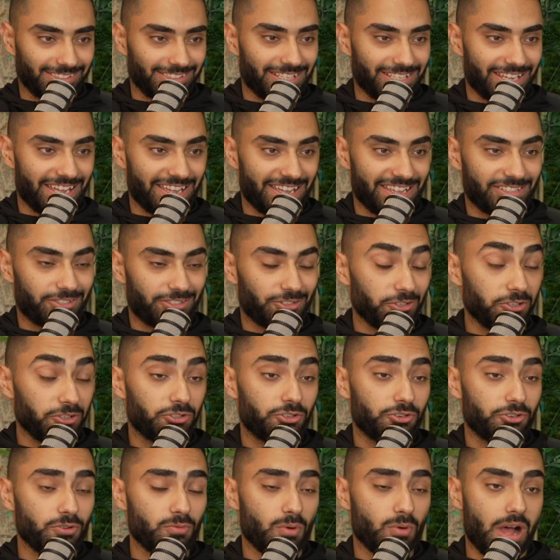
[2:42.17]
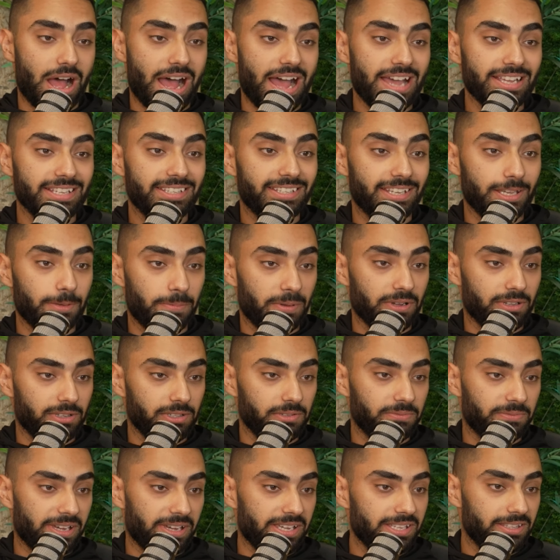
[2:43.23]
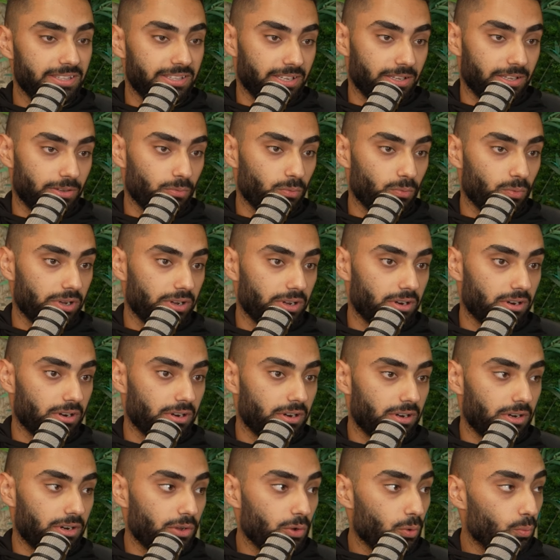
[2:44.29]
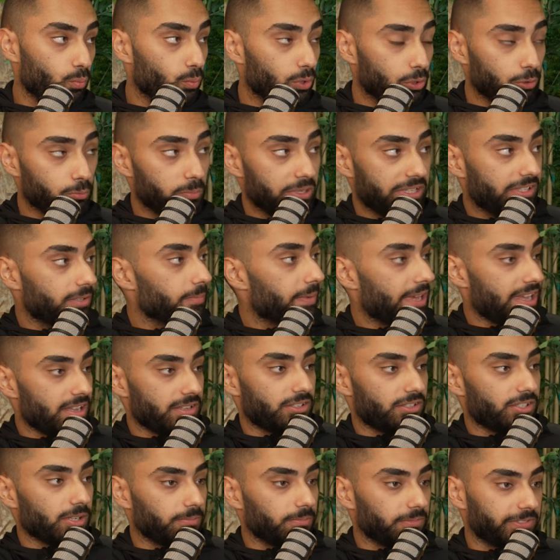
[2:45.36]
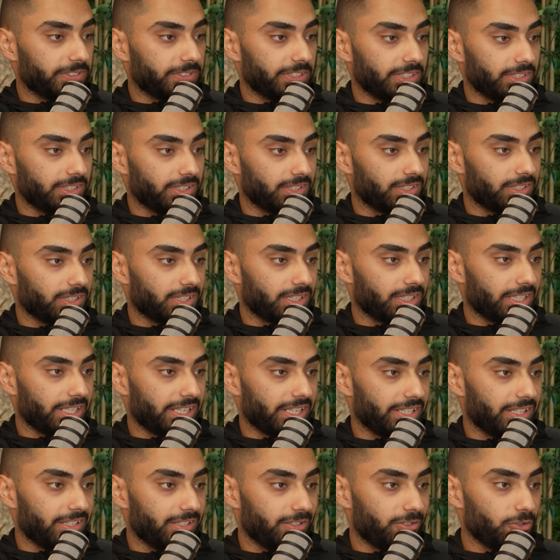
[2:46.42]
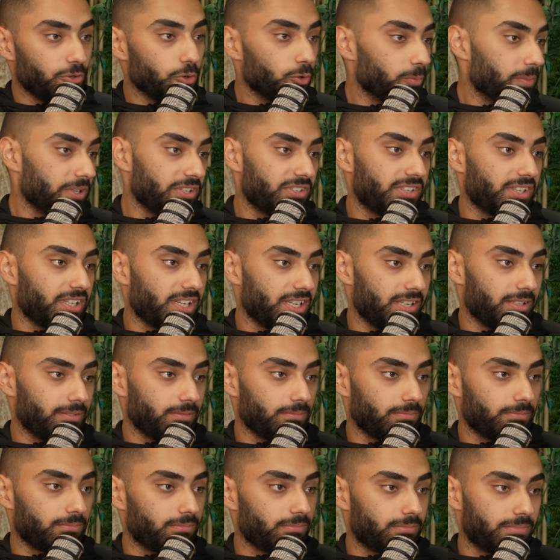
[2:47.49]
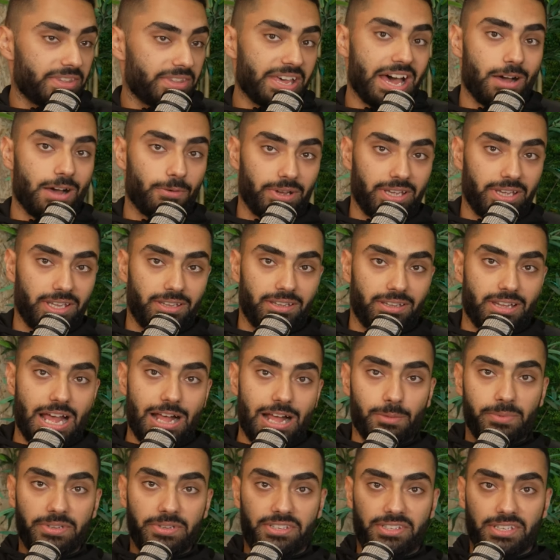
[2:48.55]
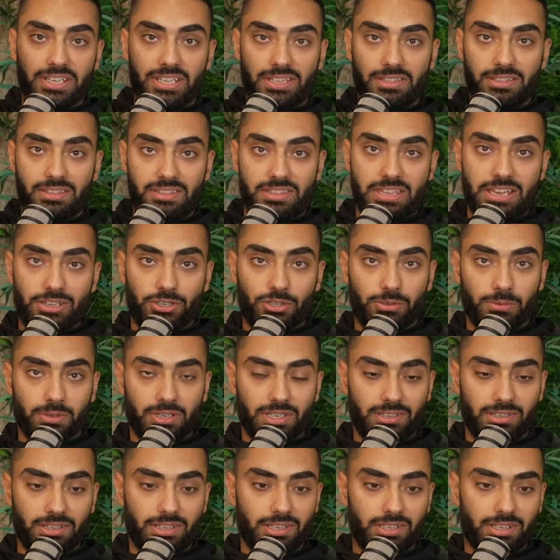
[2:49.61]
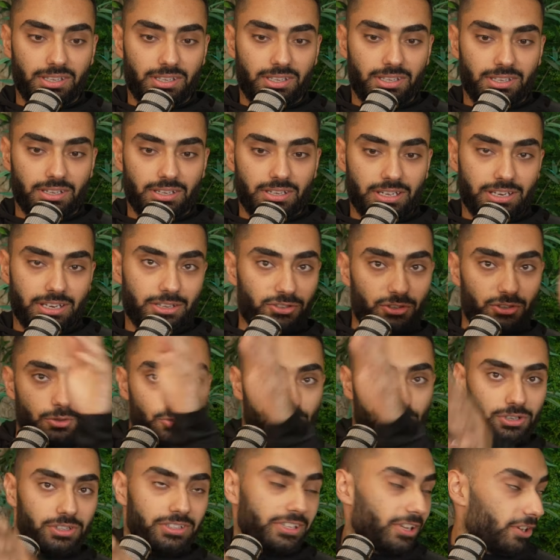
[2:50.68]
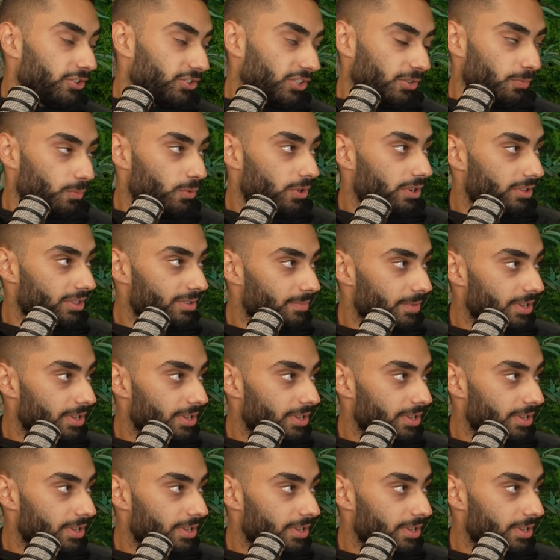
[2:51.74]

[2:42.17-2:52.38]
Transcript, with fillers: Yeah, it's. Do you know what I typically find it where we'll be debating something, and you'll be saying that way, I'll be saying this way, and it's usually somewhere in the